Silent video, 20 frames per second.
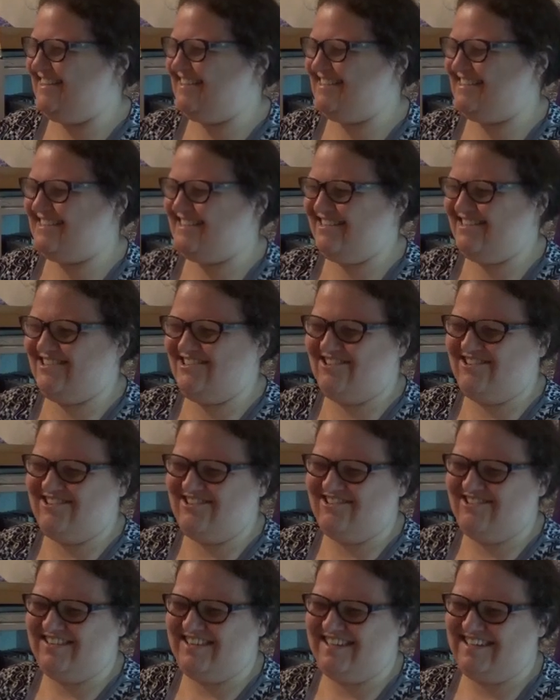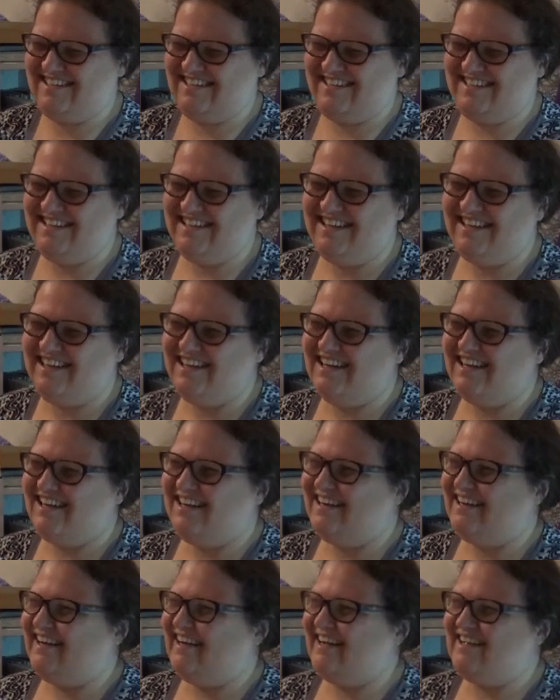so,
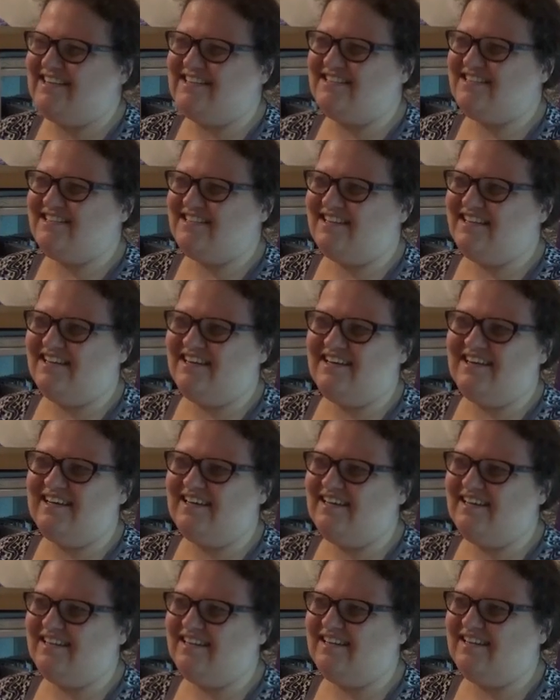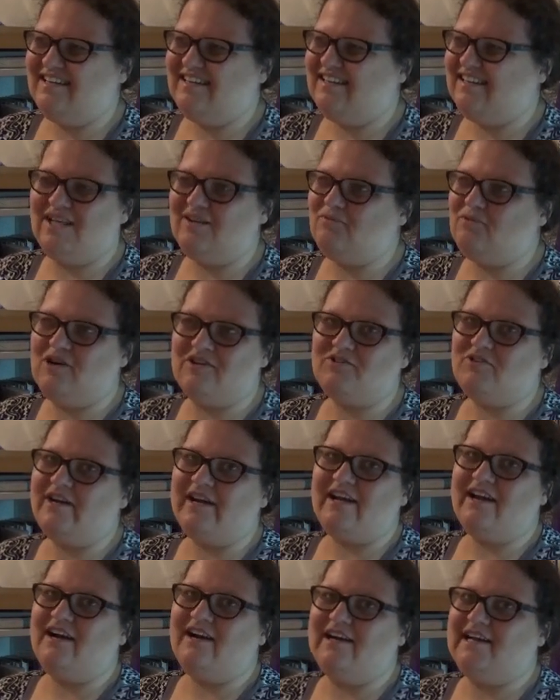and uh,
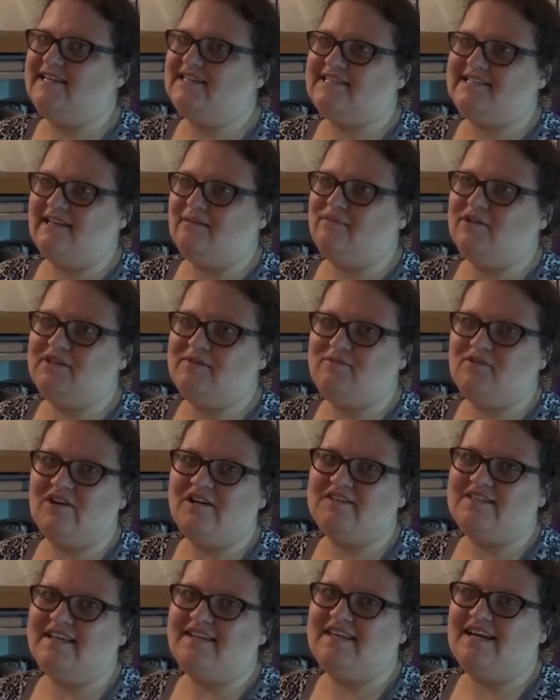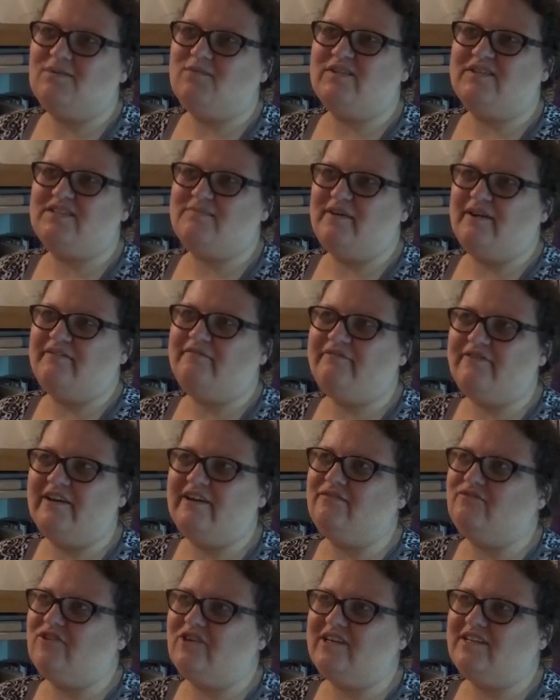Wuthering Heights, Emily Bronte, that one's my
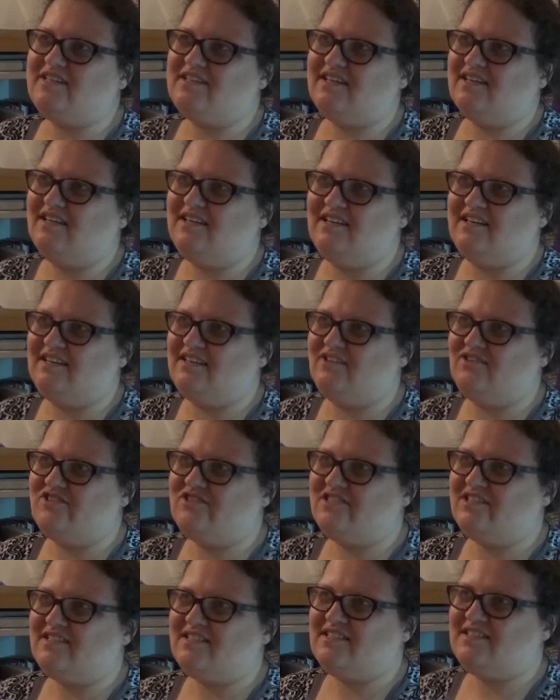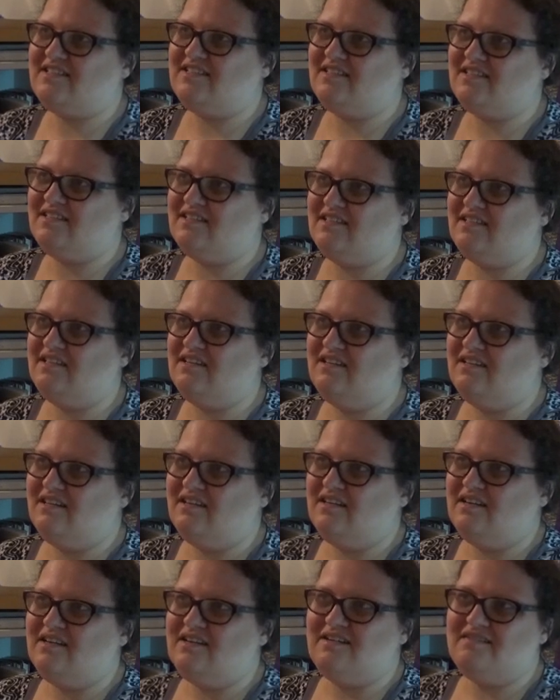favorite. Uh, there's just uh,
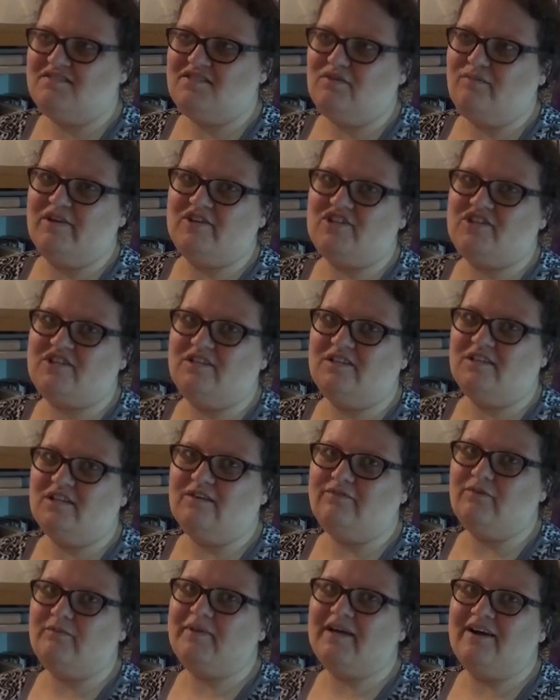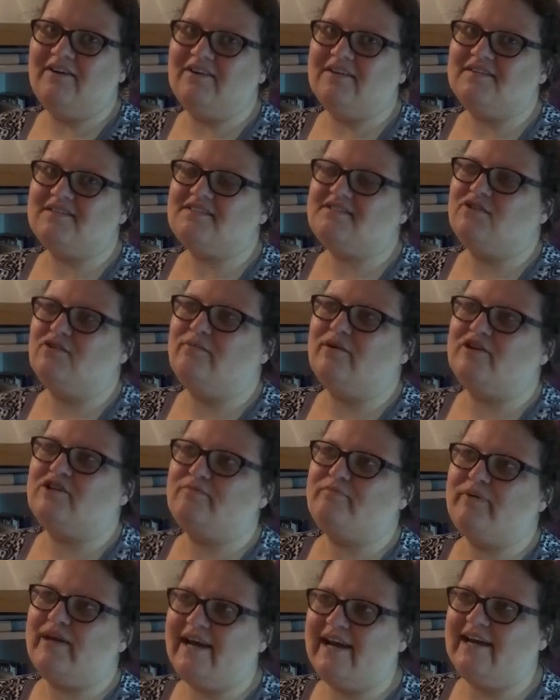so much to love about it, so
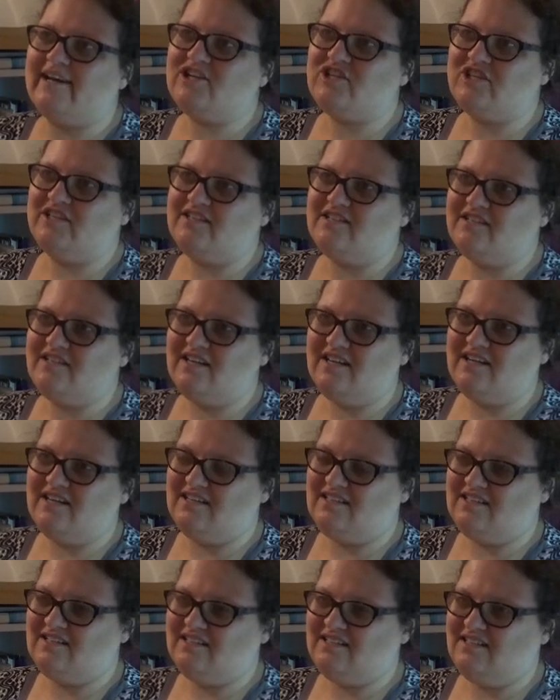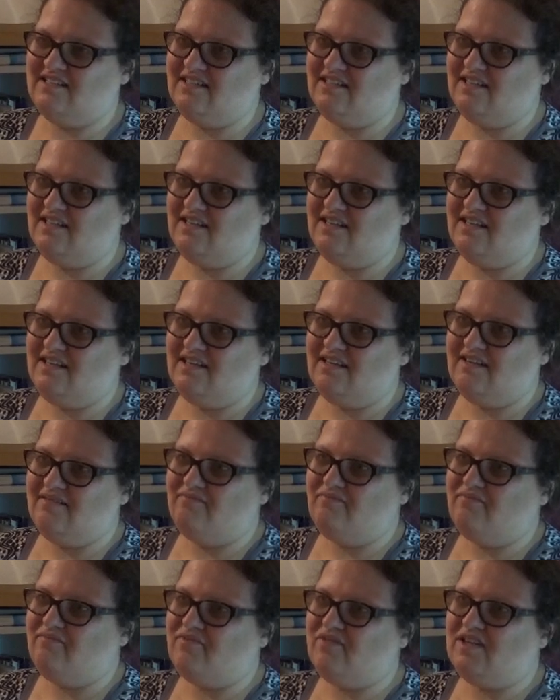much passion, uh,
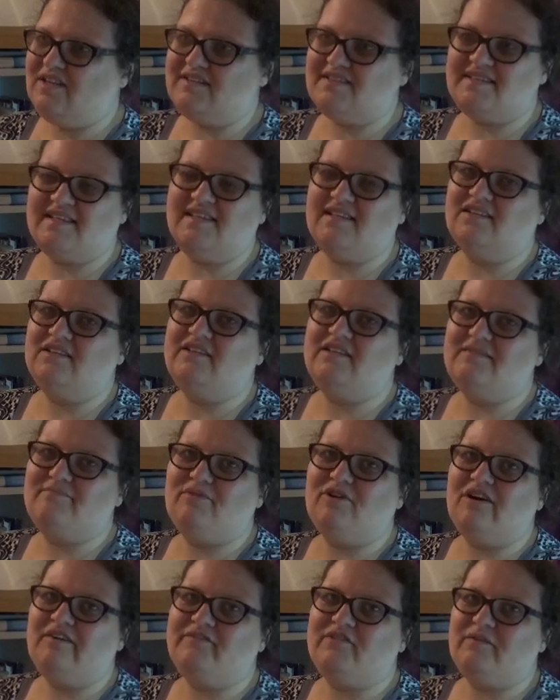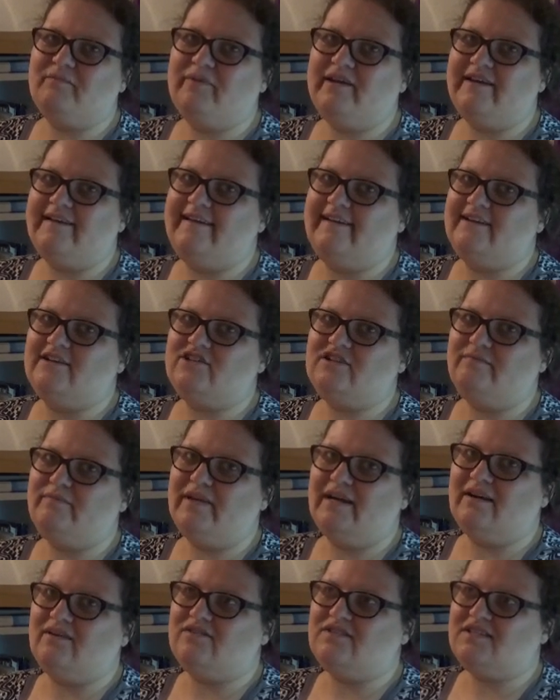things that leap off the page
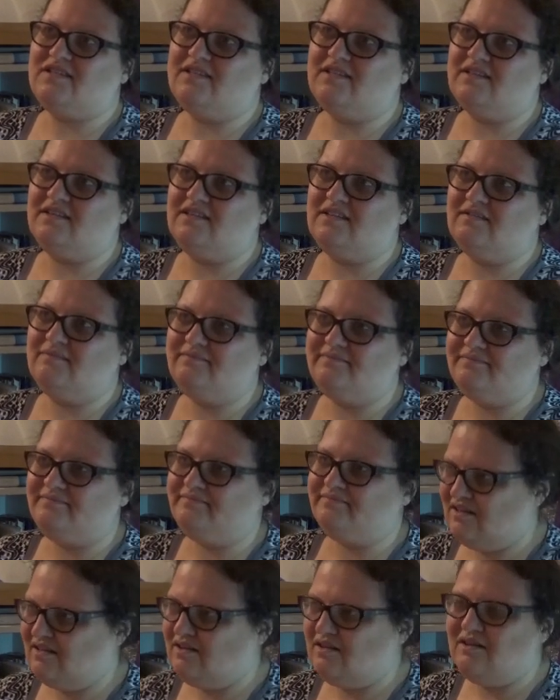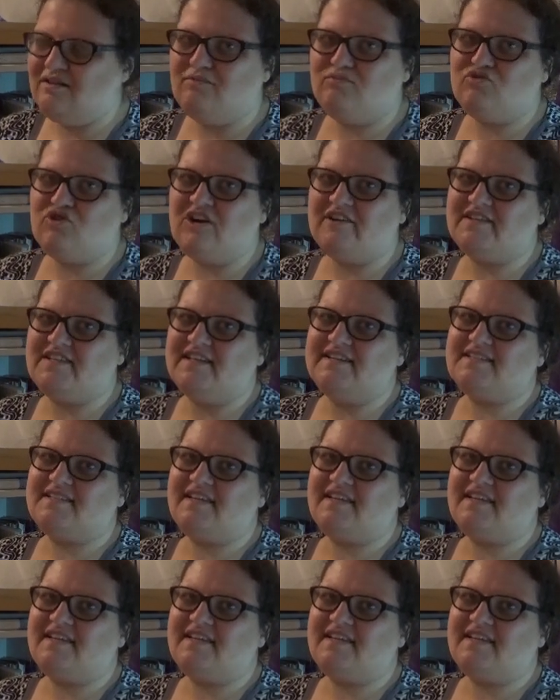about uh, Bronte's